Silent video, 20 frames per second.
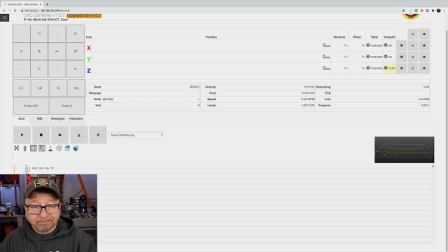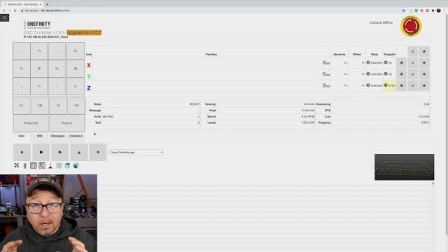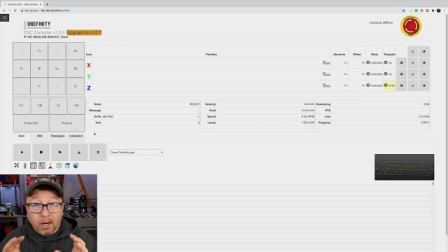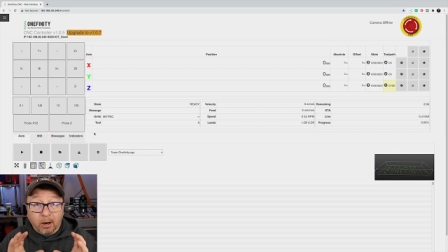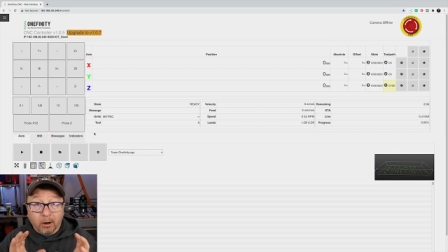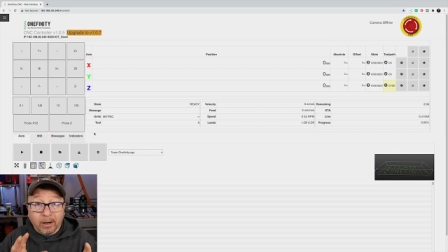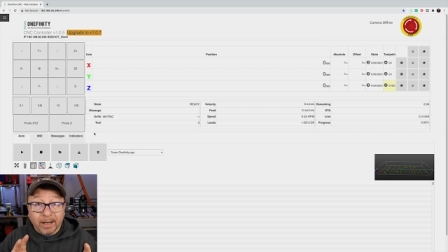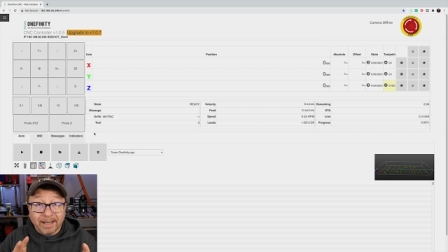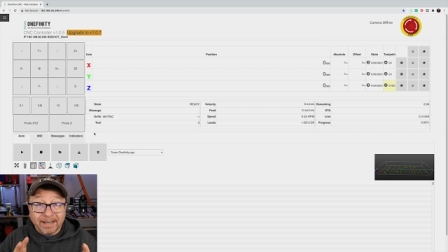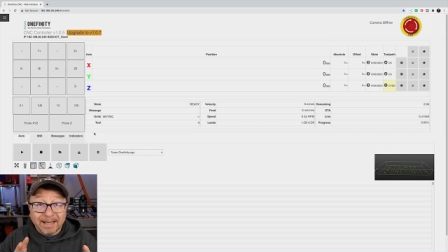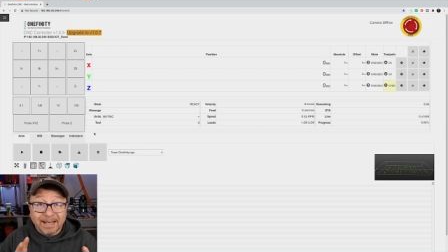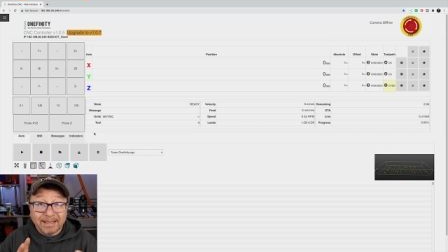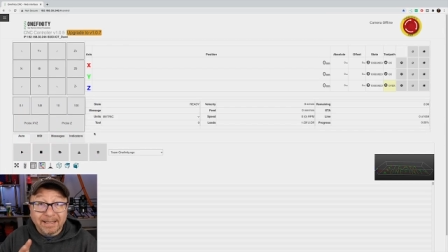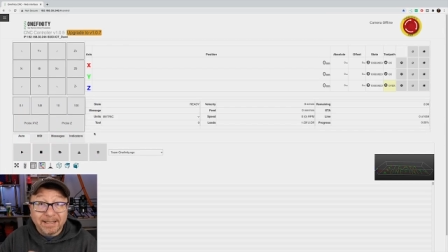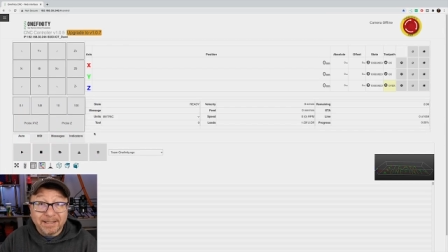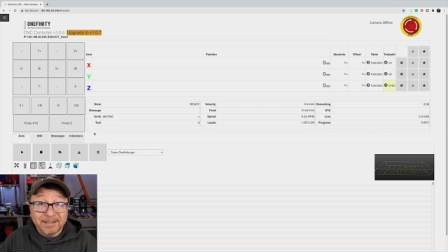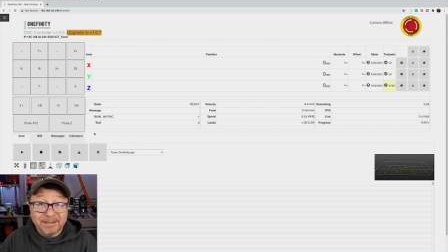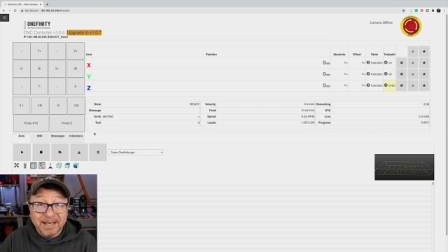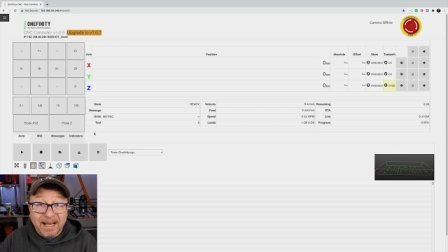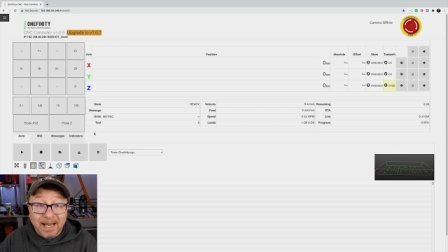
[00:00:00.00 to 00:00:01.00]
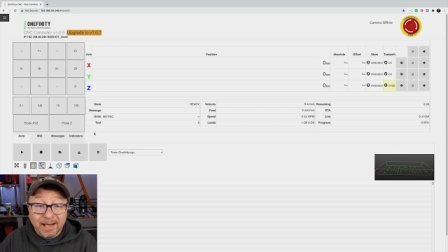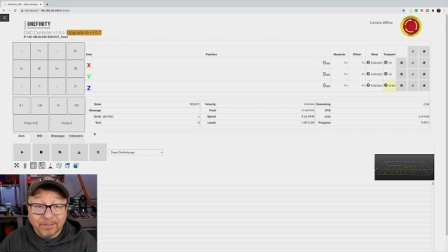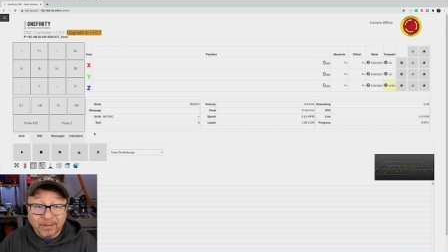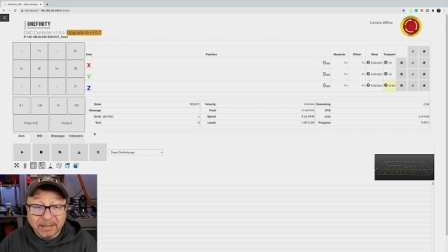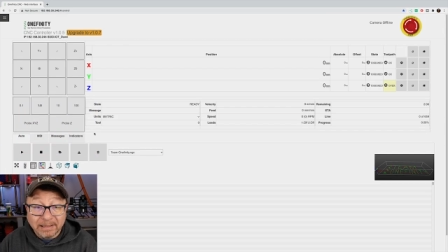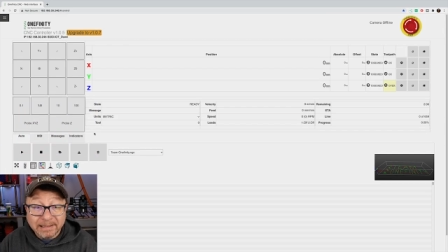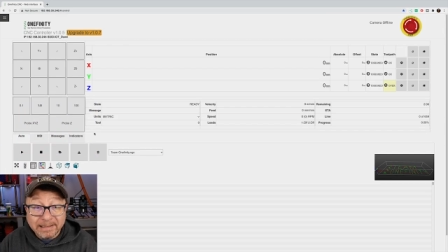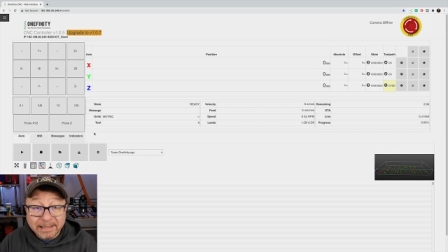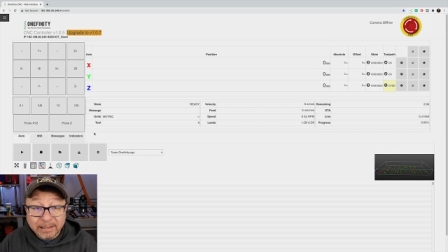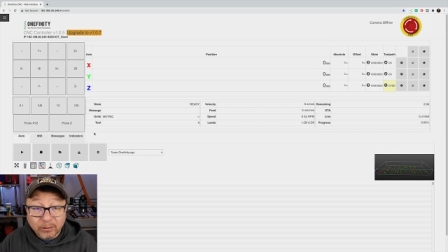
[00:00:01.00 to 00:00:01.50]
All right, now let's dive a
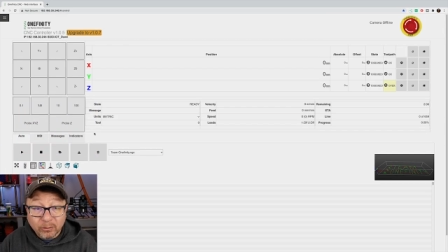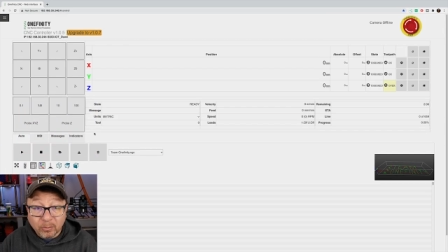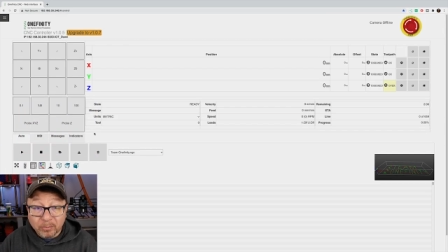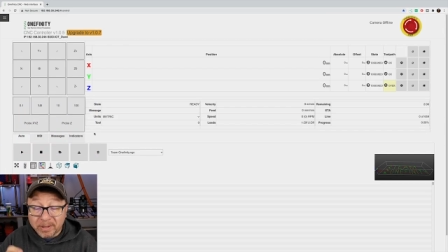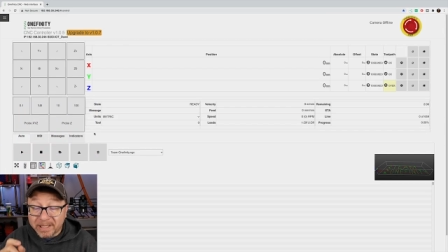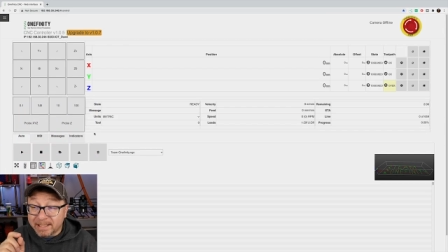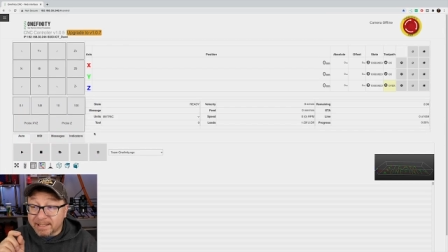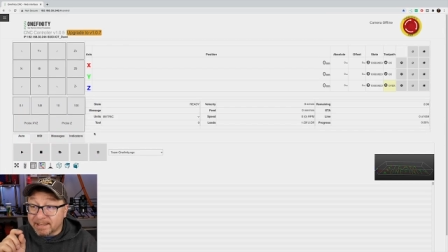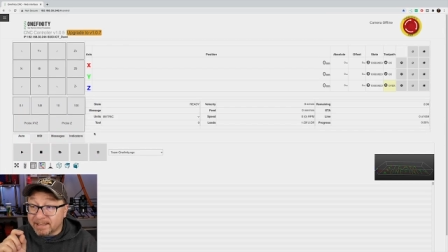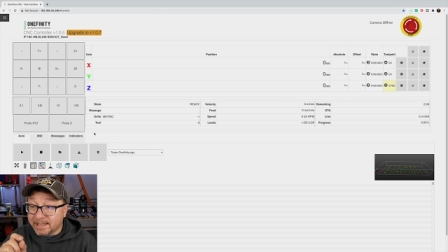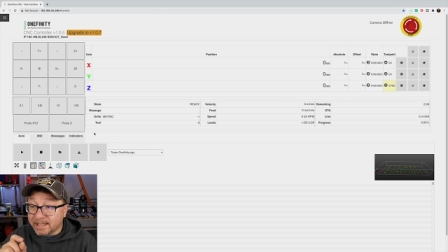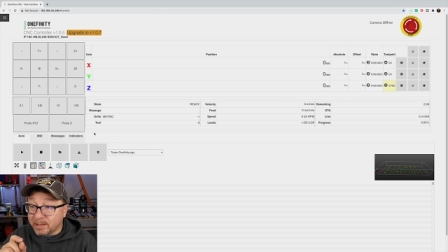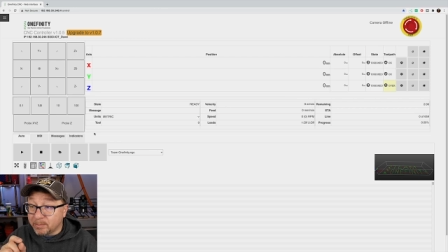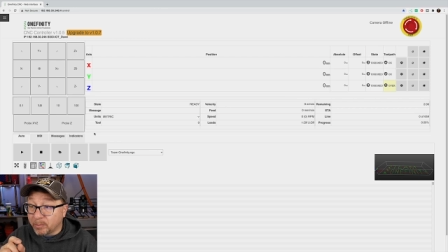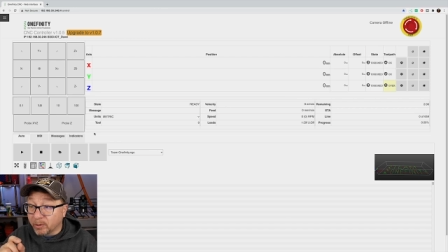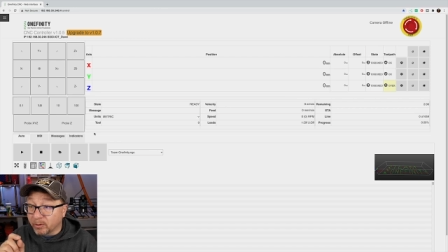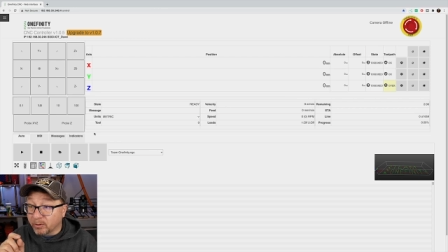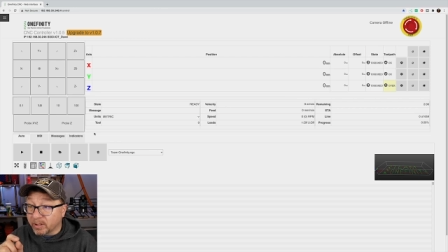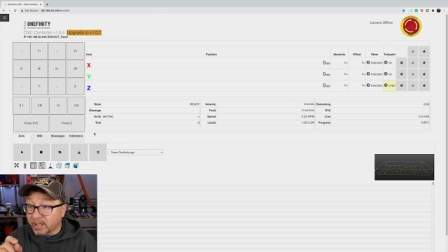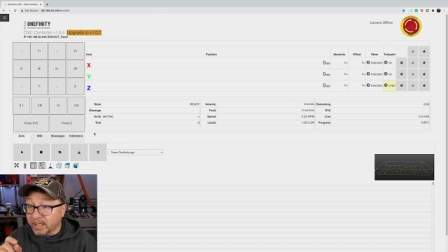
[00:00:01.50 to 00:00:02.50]
little bit deeper